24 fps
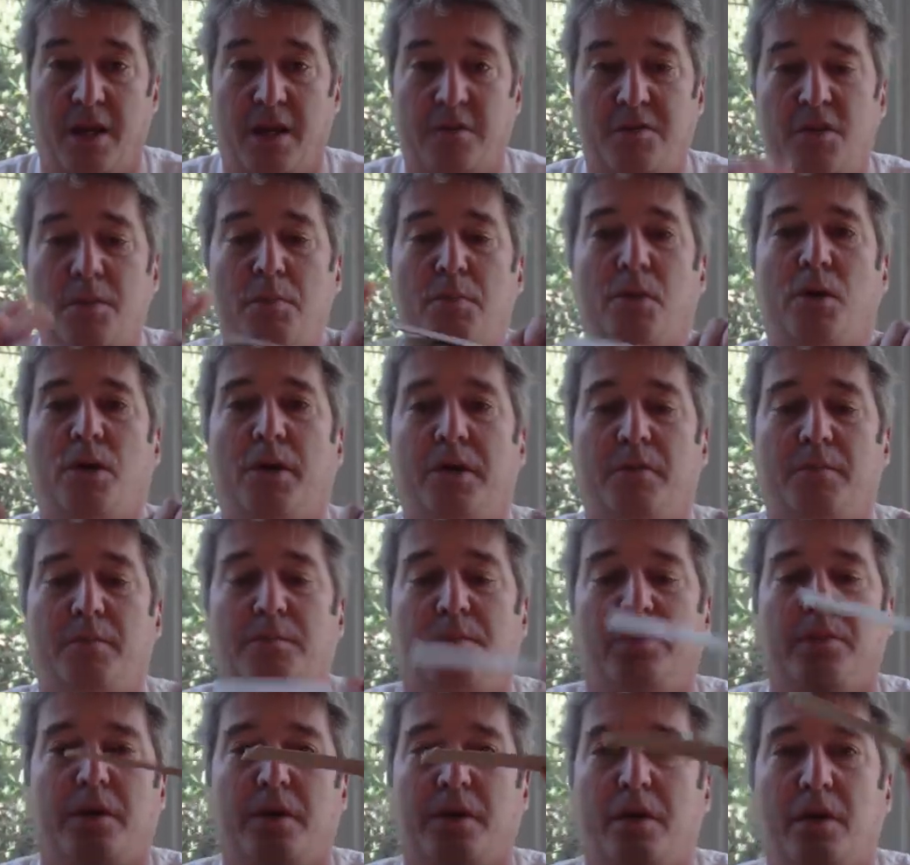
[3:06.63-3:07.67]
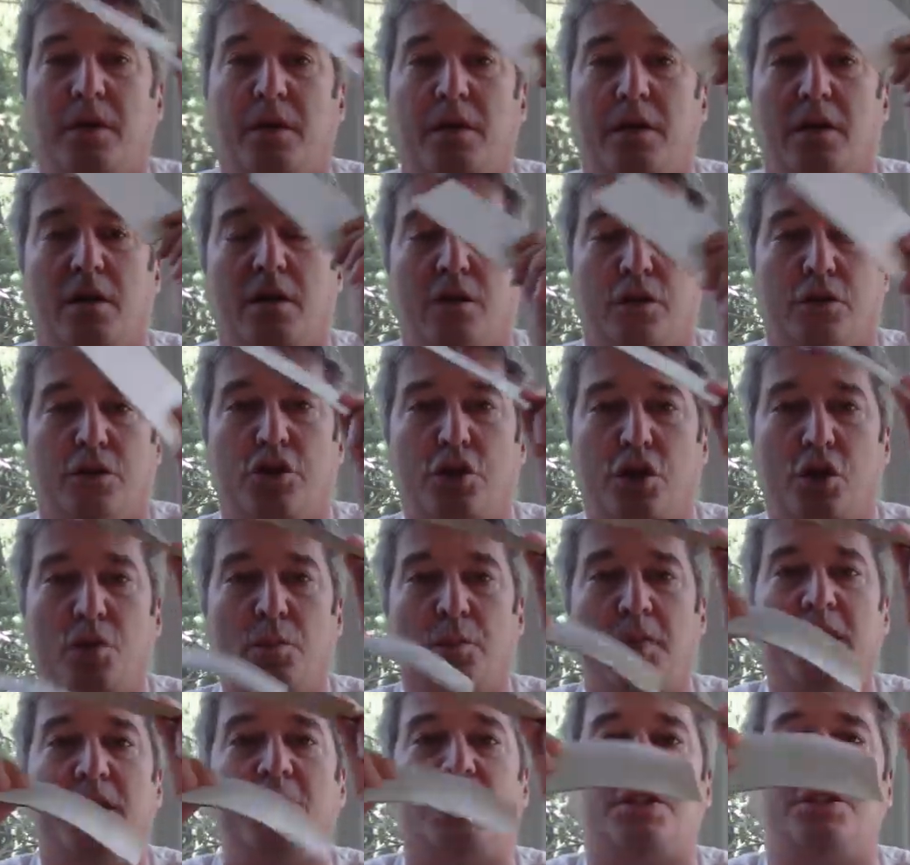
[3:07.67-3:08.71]
If you put
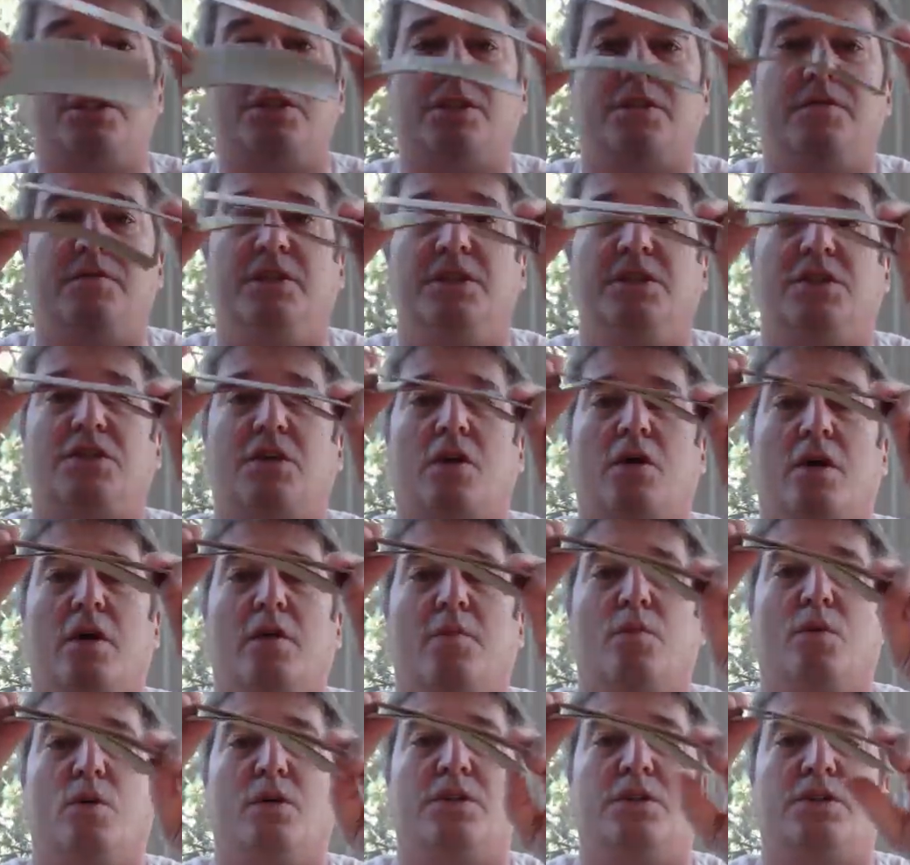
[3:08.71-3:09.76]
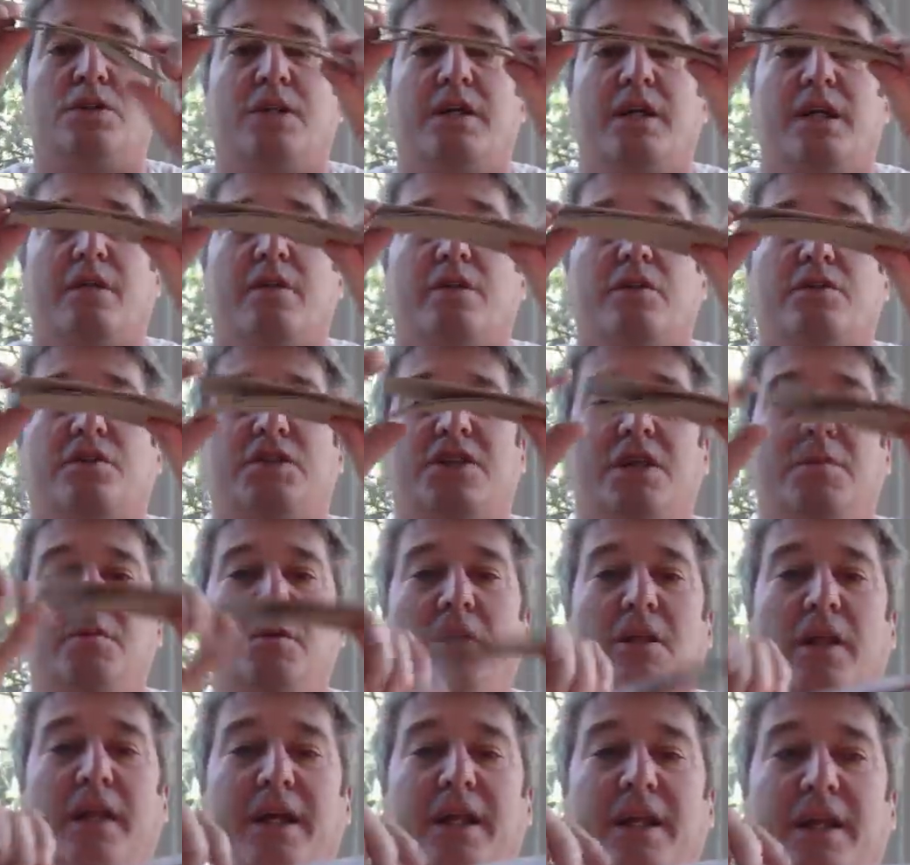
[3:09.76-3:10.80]
two pieces of these cardboards together,
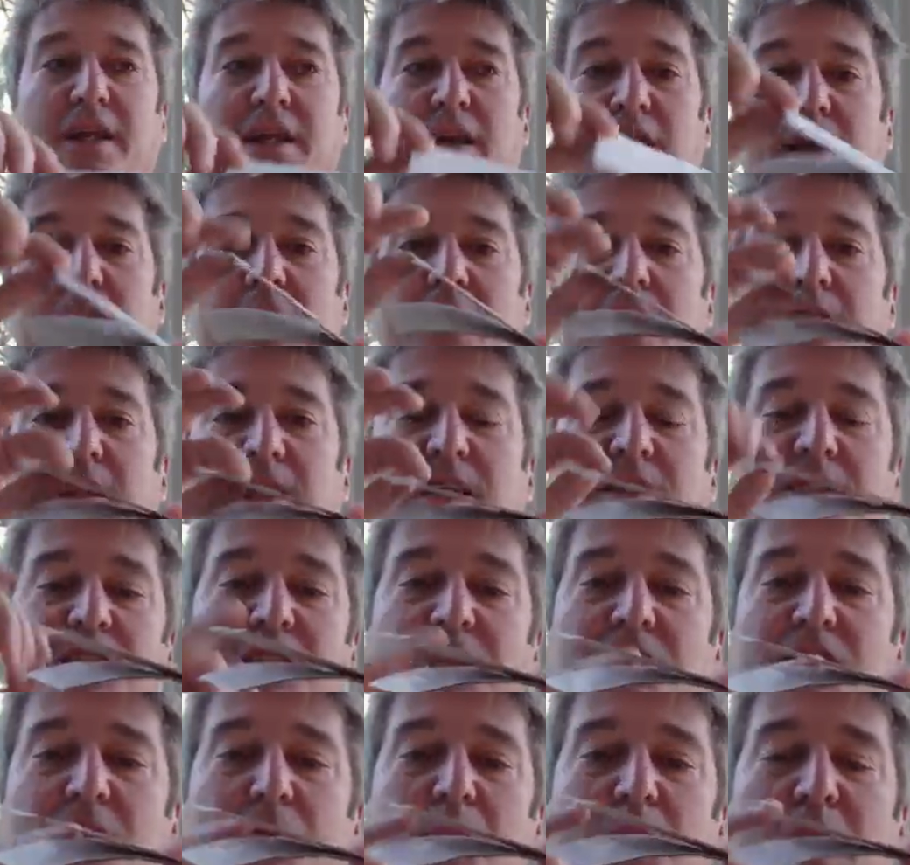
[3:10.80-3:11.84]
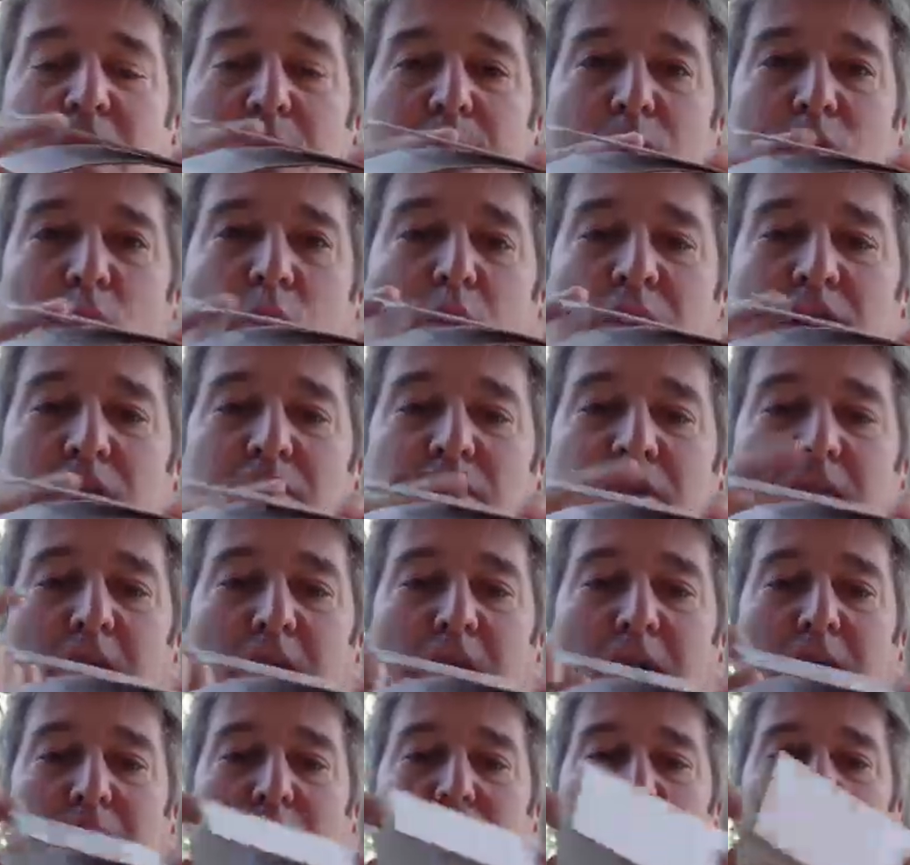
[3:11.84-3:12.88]
simulating this is the paper weave
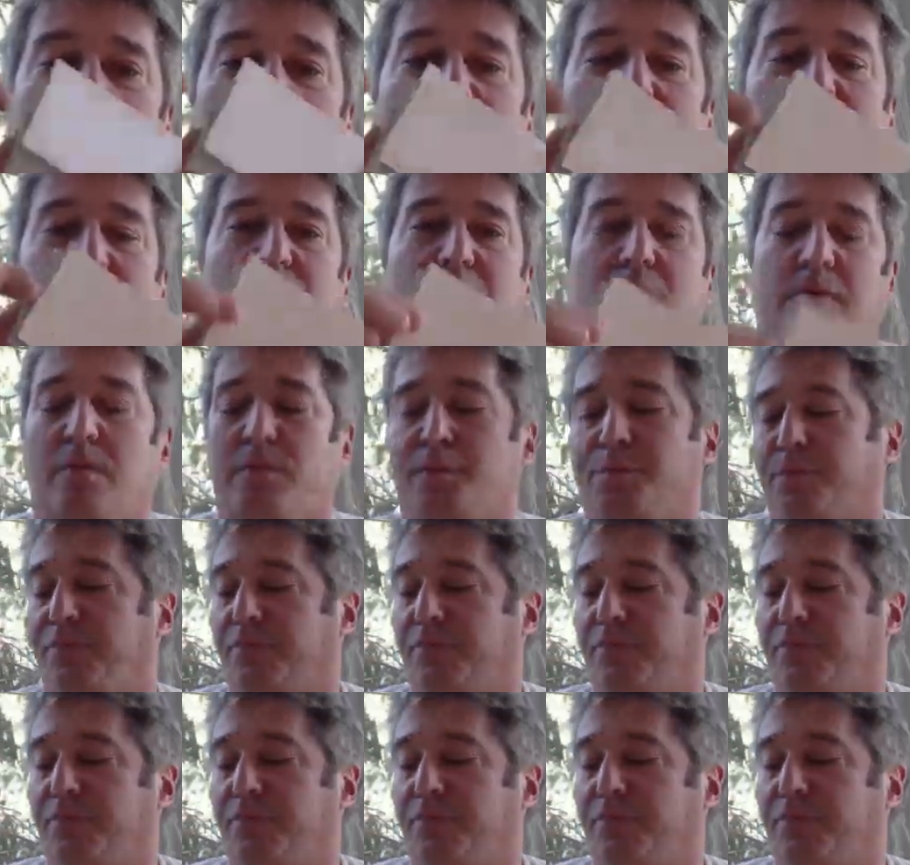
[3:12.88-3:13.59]
top, and